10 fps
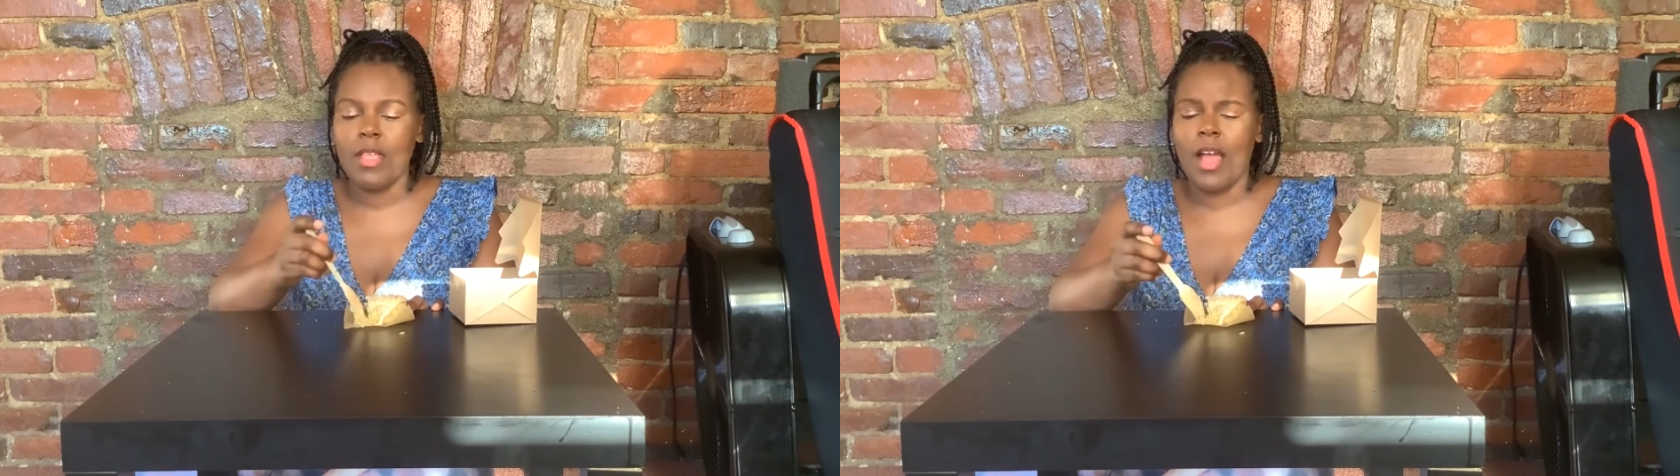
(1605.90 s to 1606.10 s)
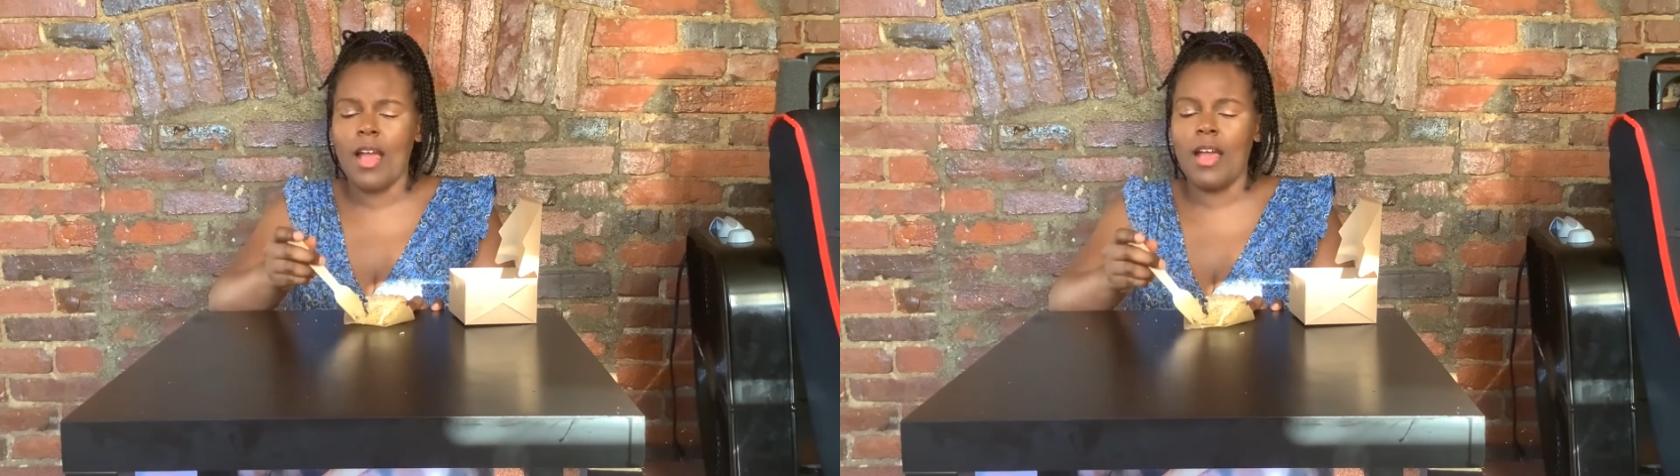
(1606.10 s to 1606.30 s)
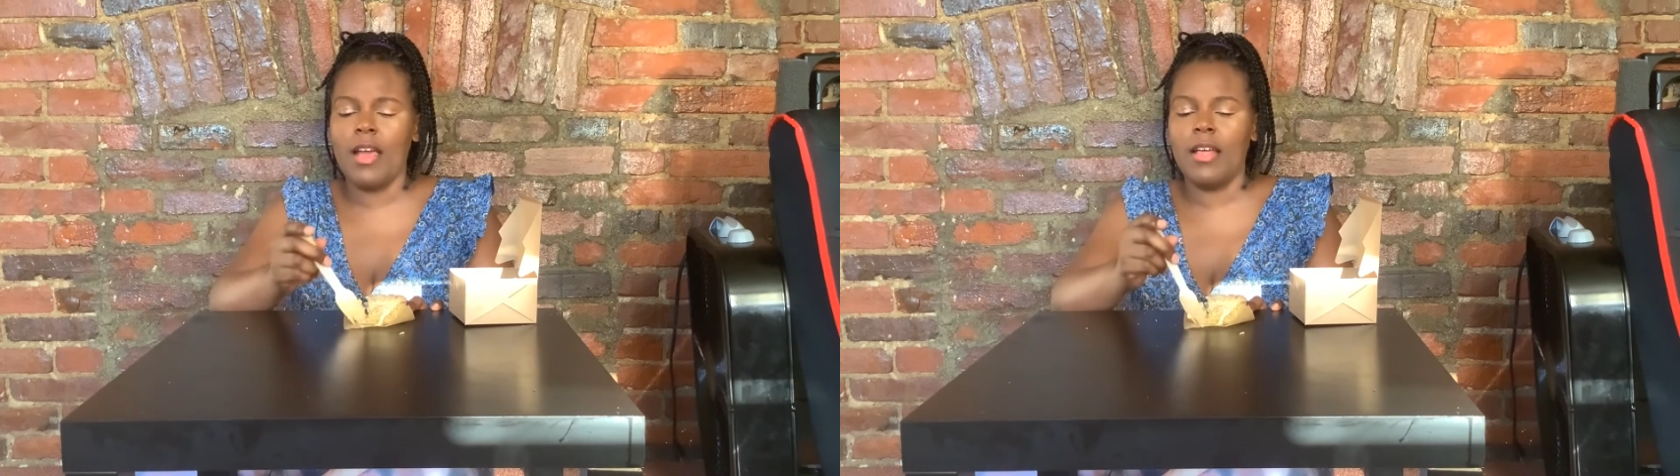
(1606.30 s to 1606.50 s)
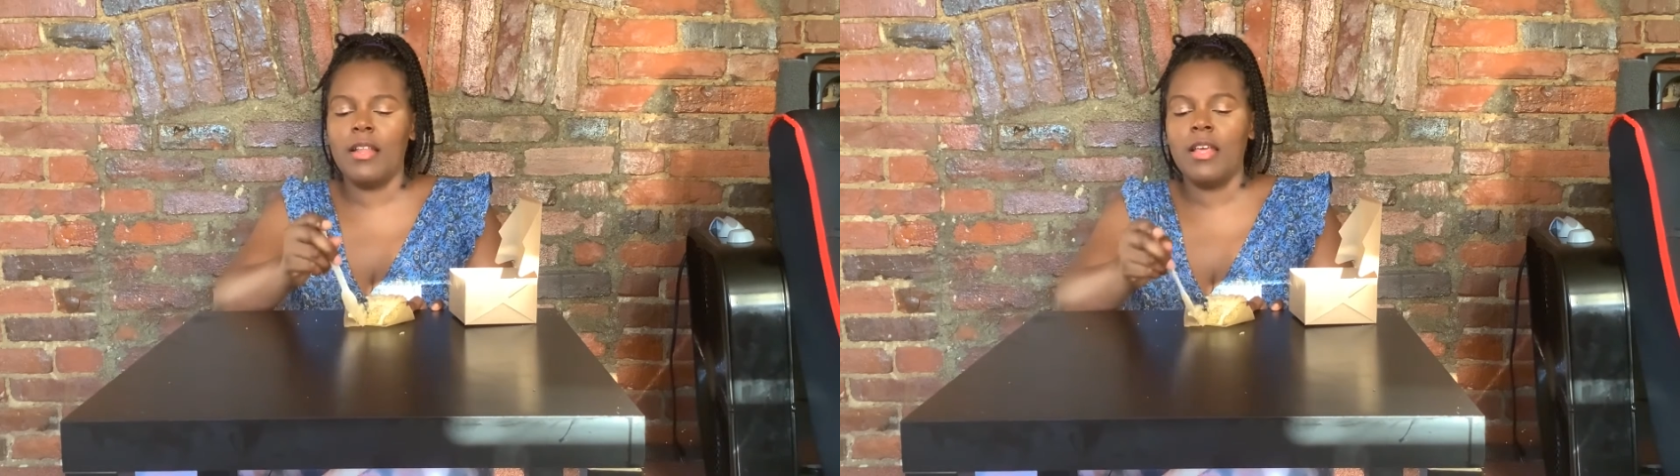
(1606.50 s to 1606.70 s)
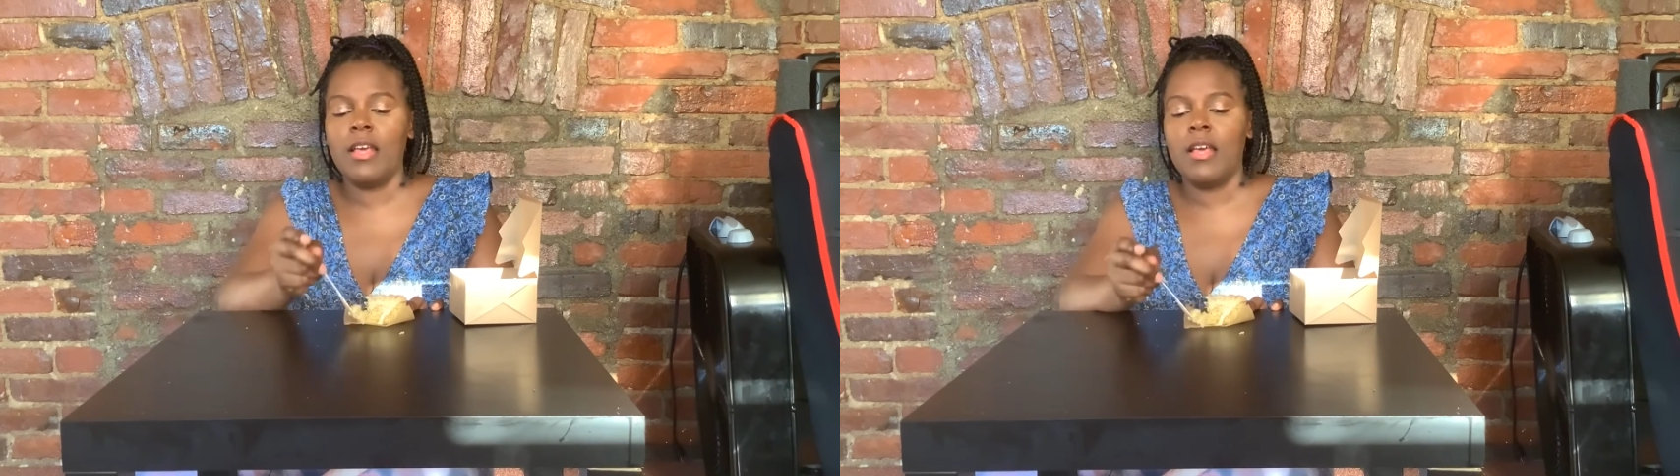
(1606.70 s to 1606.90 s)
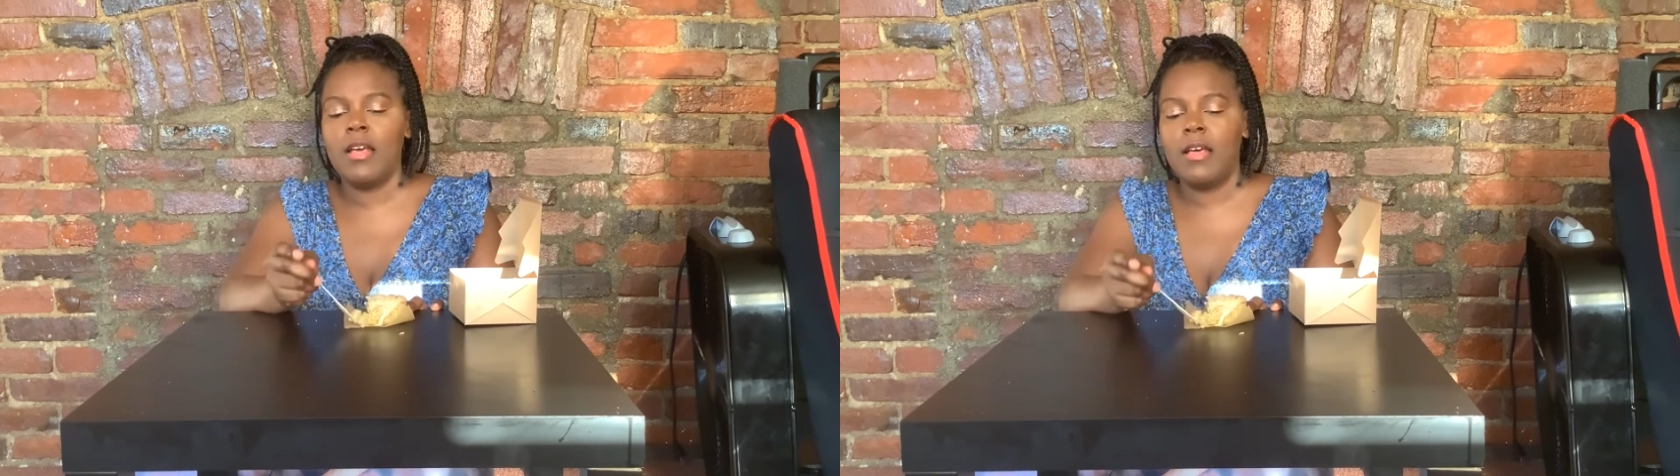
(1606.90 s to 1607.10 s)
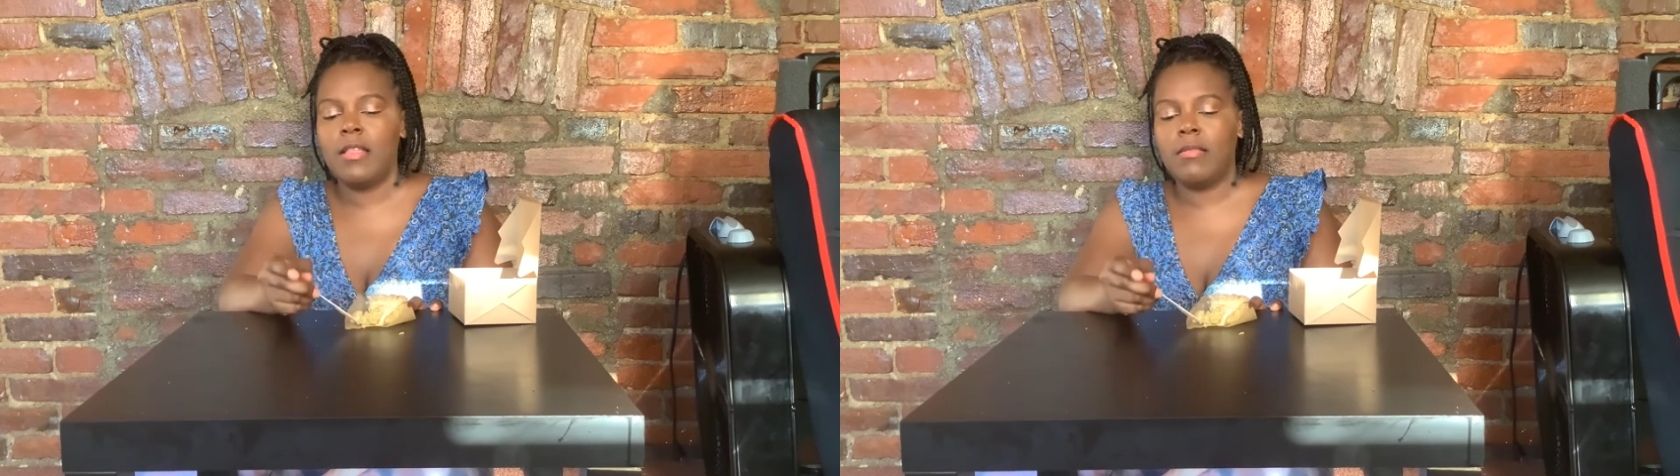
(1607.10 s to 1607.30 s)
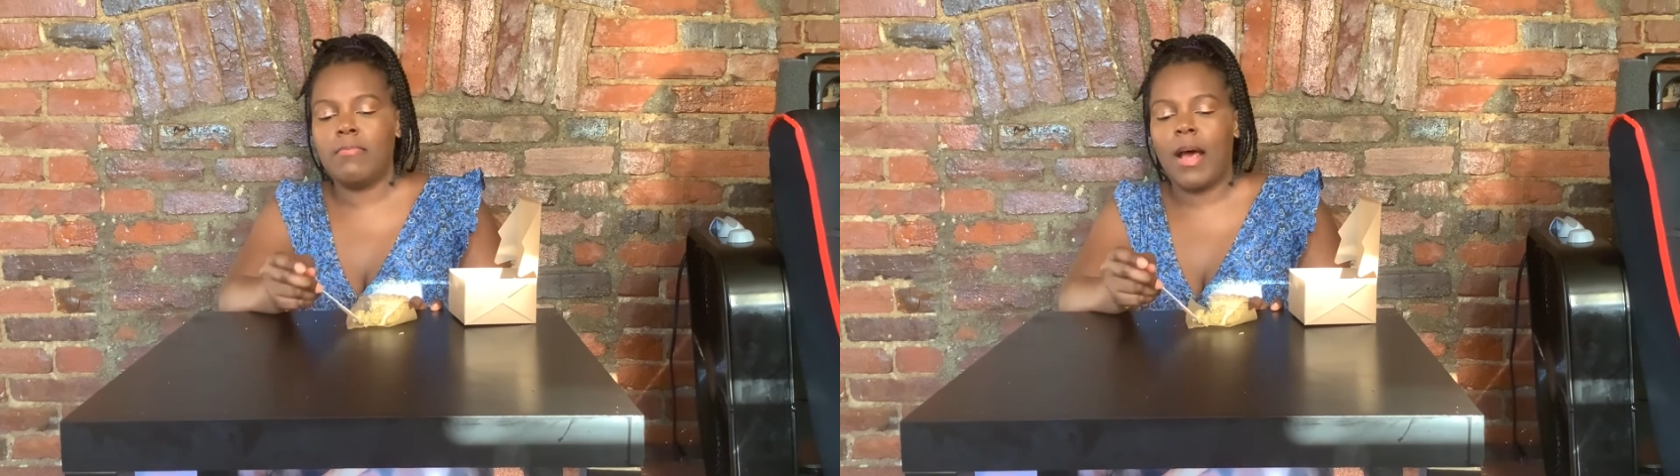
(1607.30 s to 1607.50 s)
And
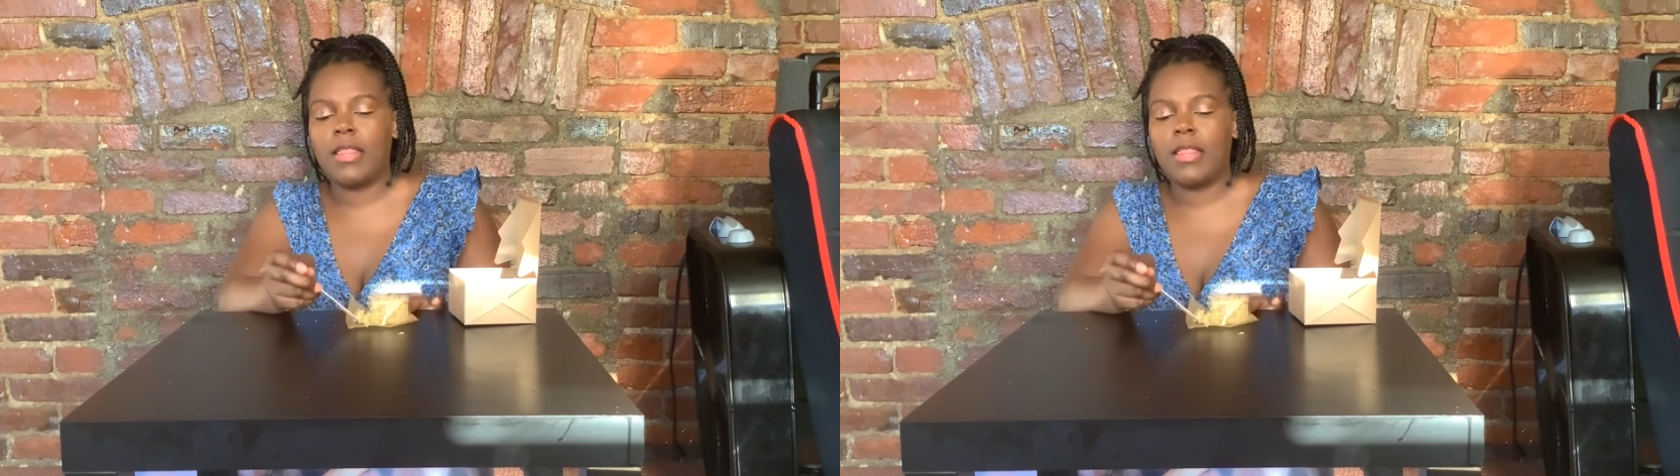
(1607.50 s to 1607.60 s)
my